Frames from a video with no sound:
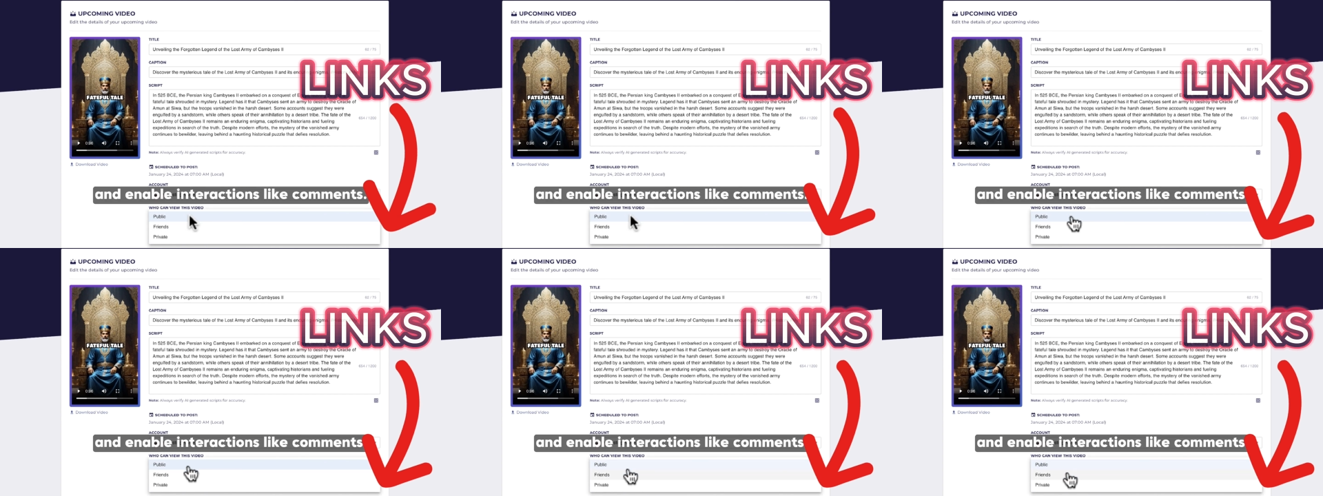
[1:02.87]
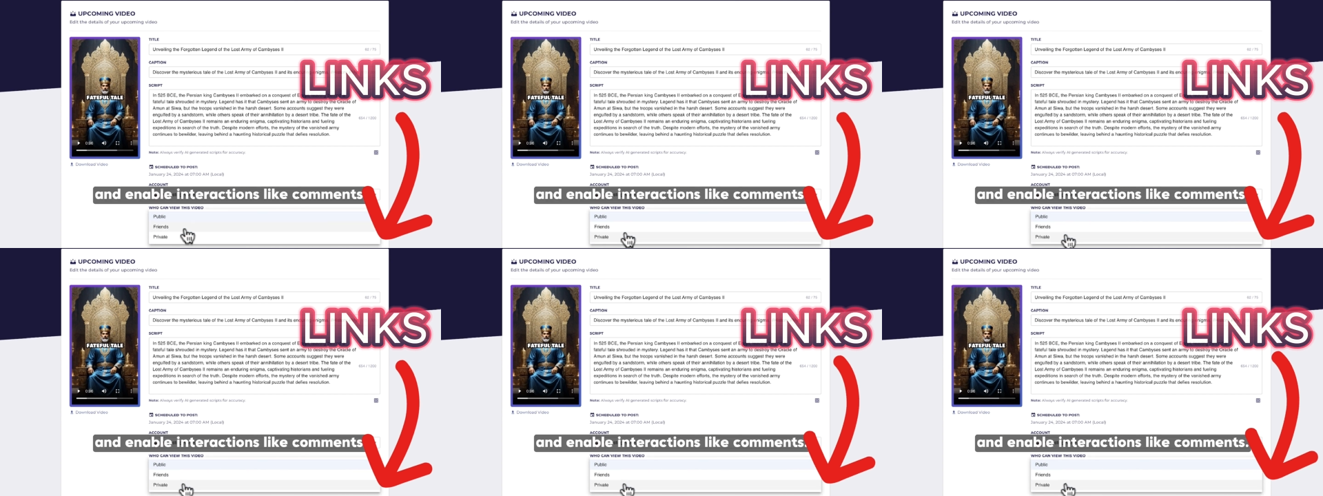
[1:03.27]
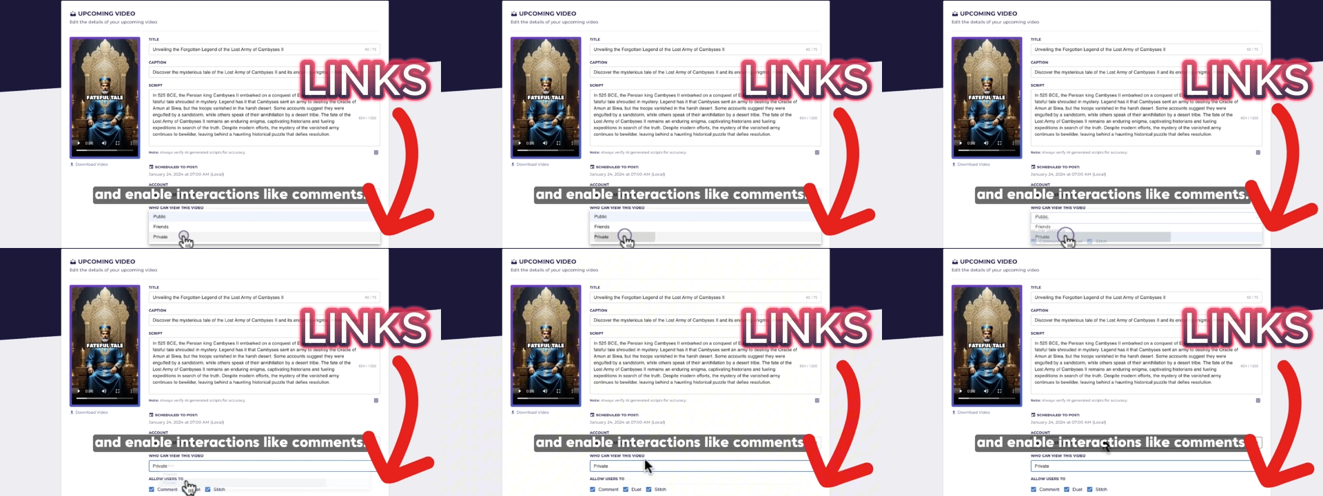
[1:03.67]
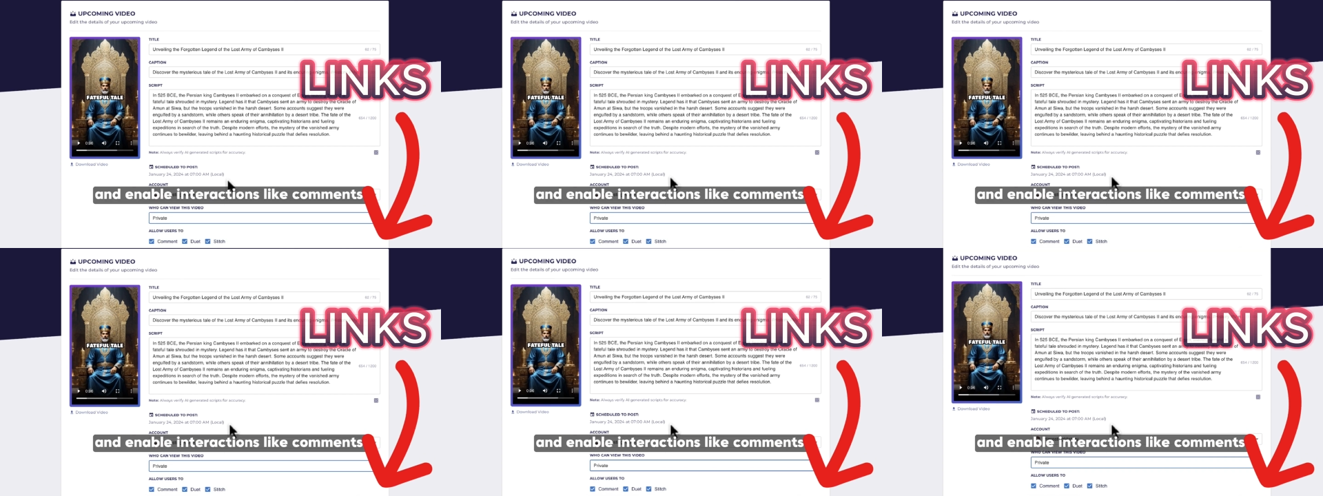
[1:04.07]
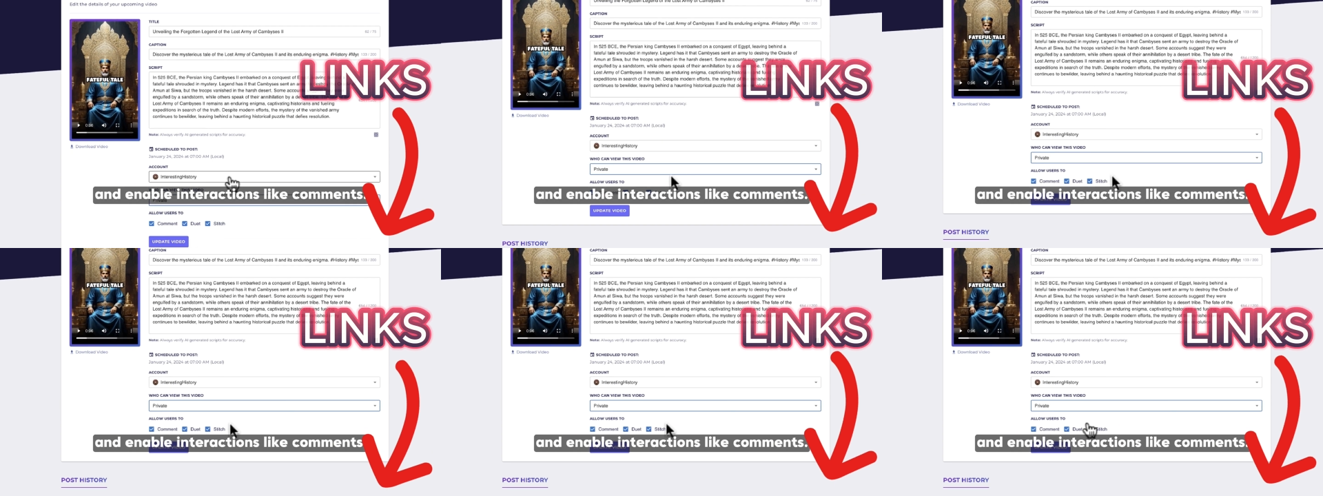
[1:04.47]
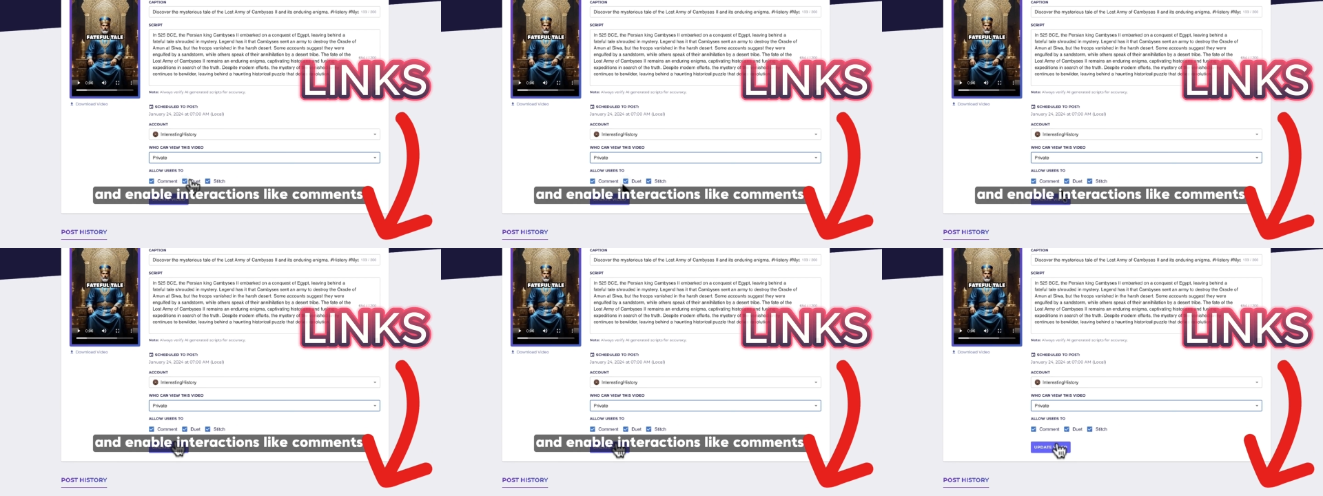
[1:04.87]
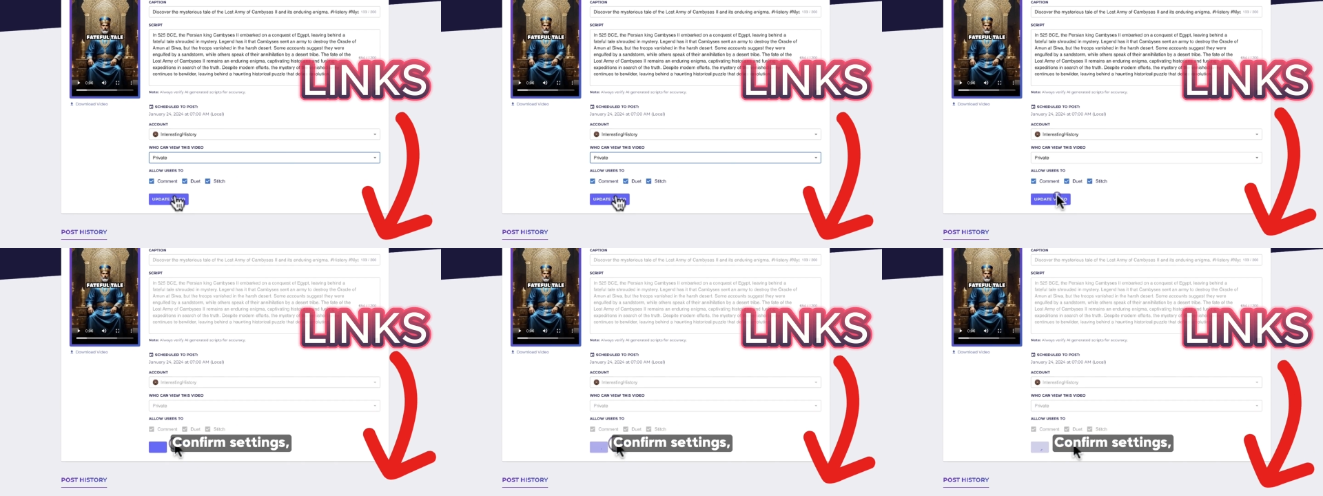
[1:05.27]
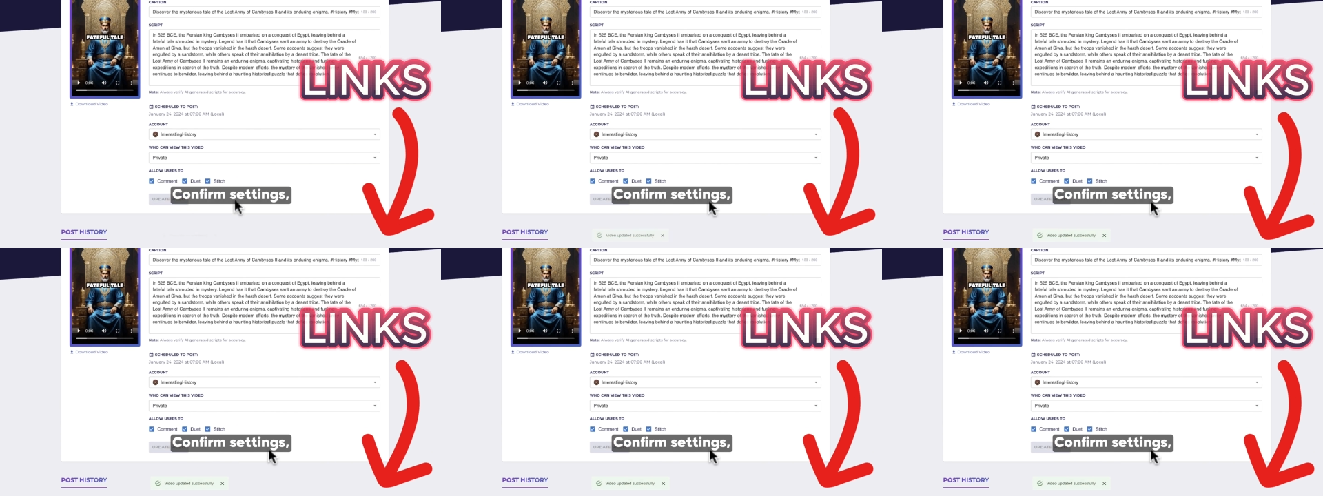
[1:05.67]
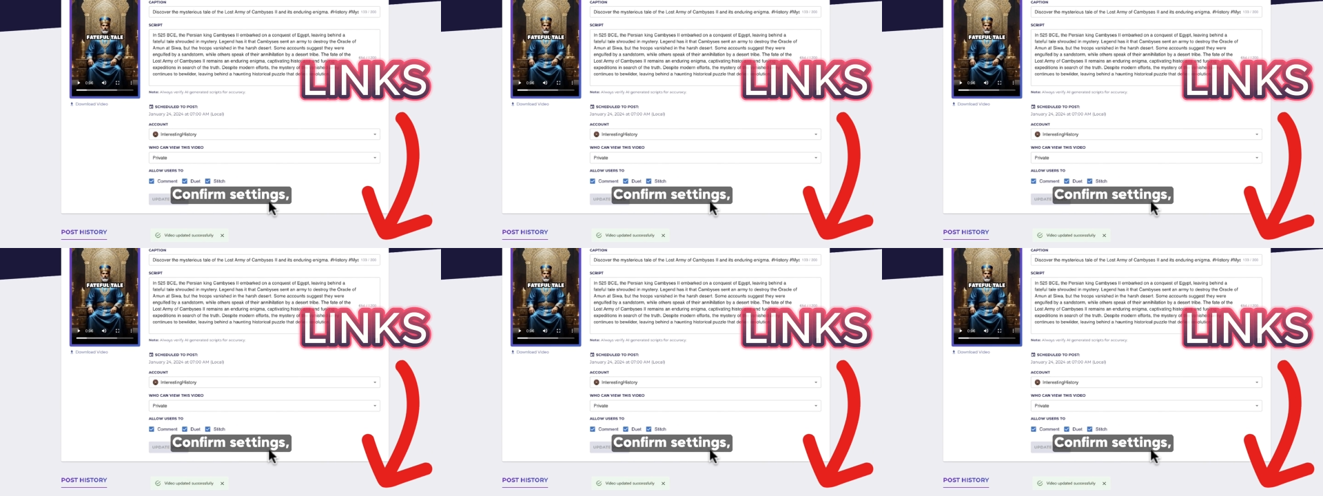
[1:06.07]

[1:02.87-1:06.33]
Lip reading: [unreadable: no face in view]